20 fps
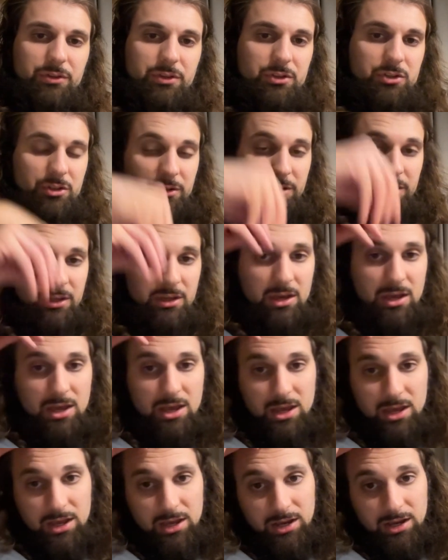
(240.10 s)
the journey.
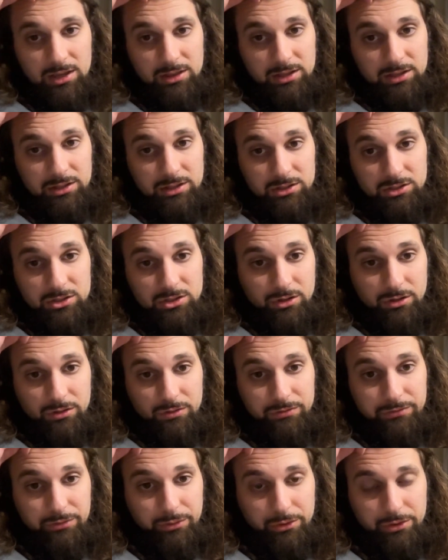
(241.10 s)
And they did so
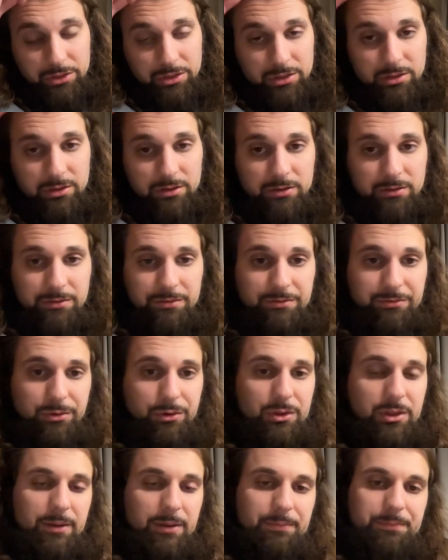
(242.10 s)
for,
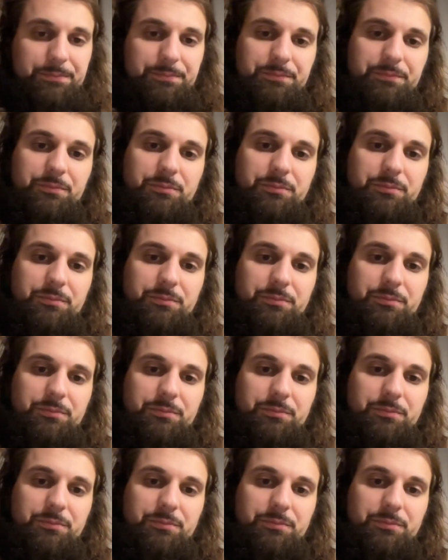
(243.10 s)
for them.